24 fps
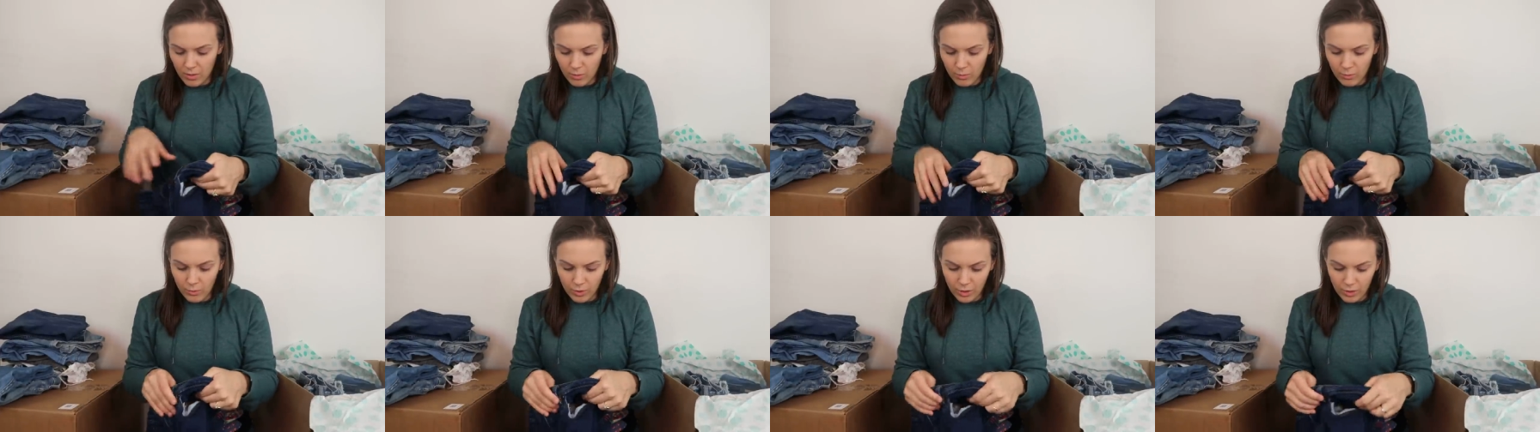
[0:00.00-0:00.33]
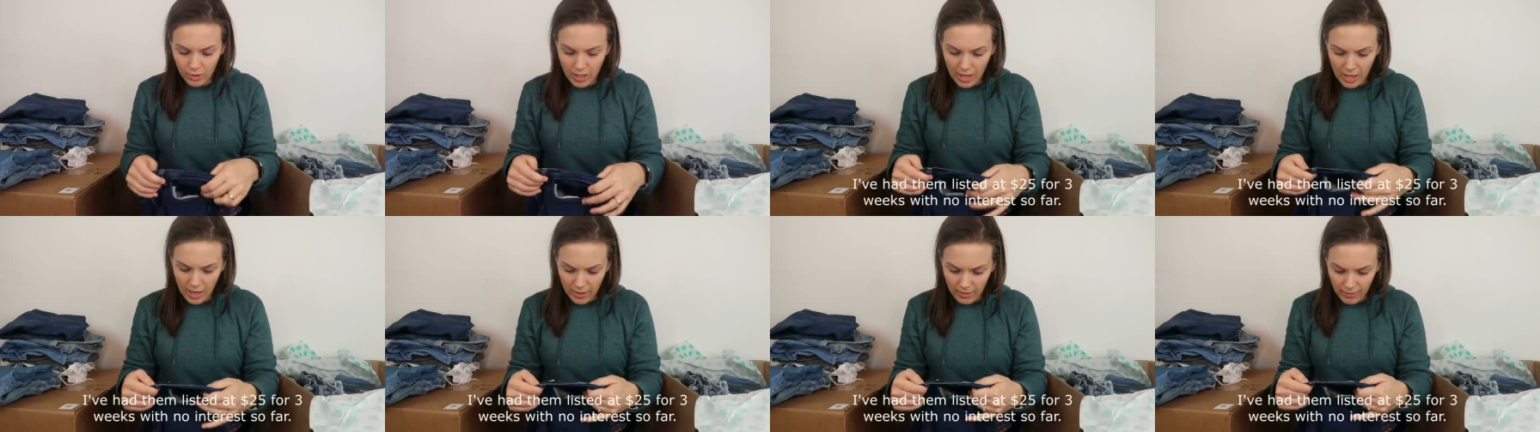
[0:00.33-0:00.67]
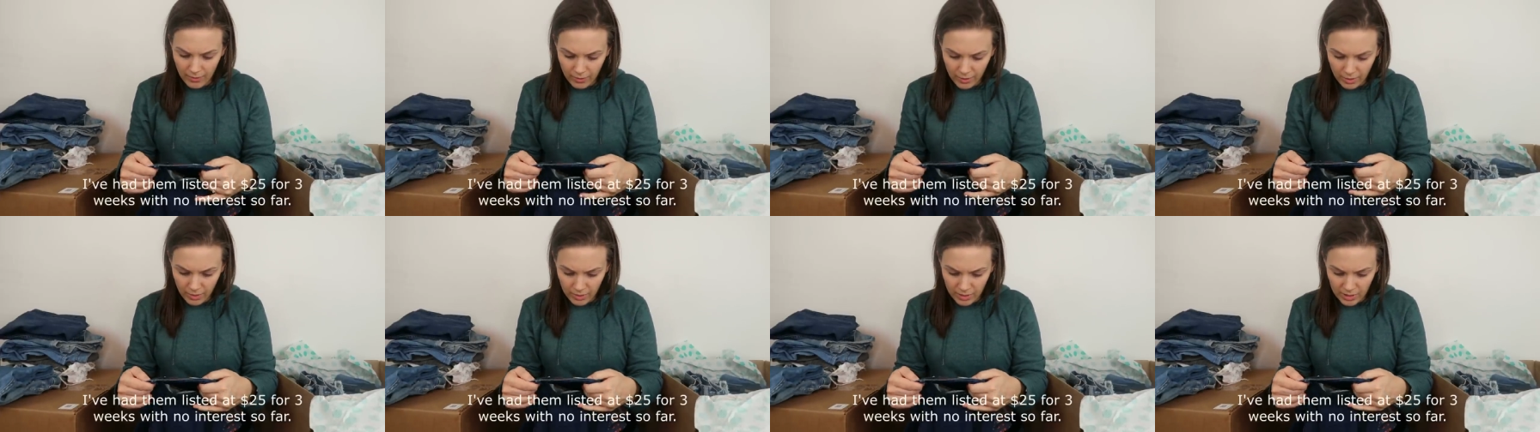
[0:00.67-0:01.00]
will
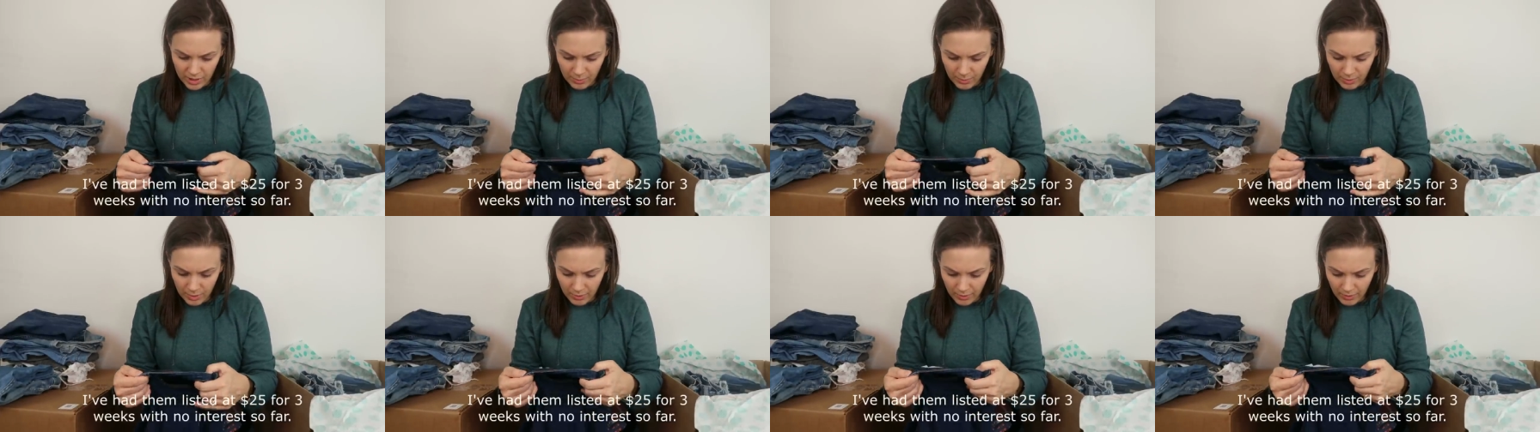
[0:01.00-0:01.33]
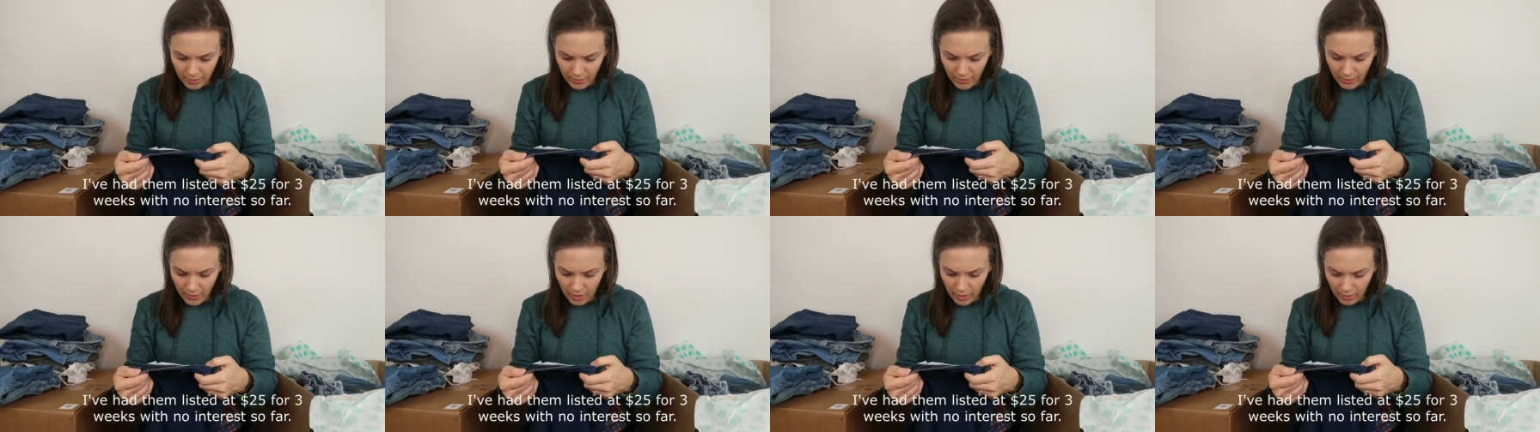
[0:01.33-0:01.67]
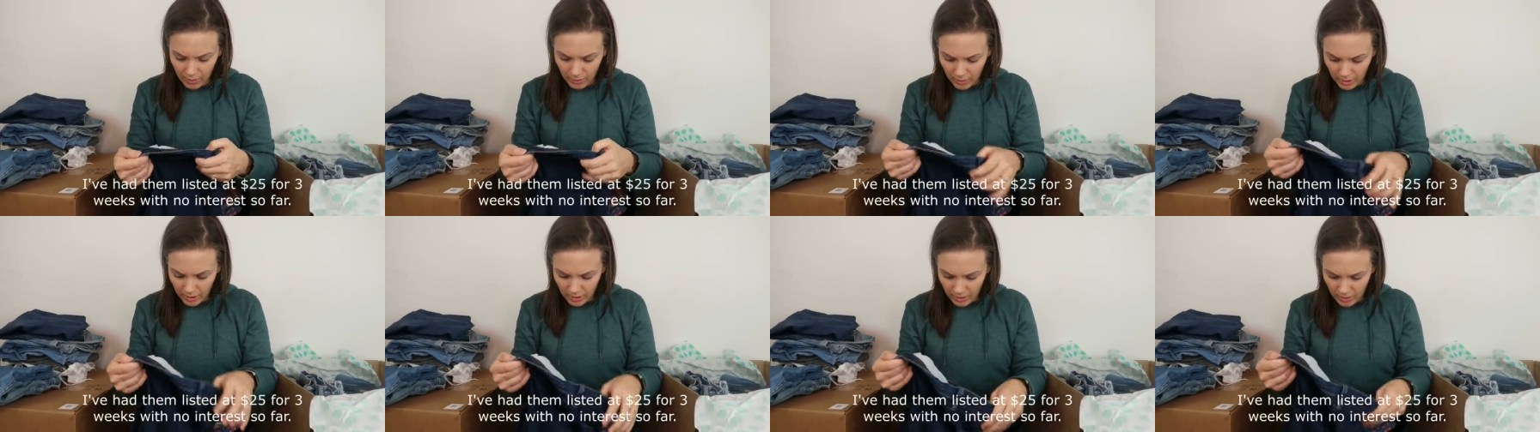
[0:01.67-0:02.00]
have somewhat of a
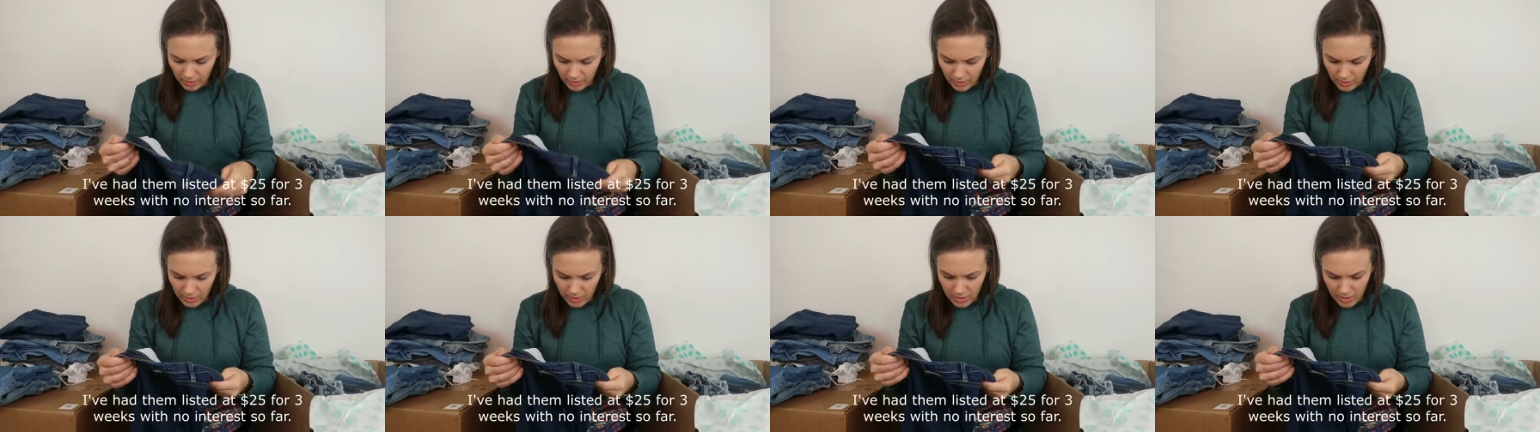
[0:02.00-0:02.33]
following.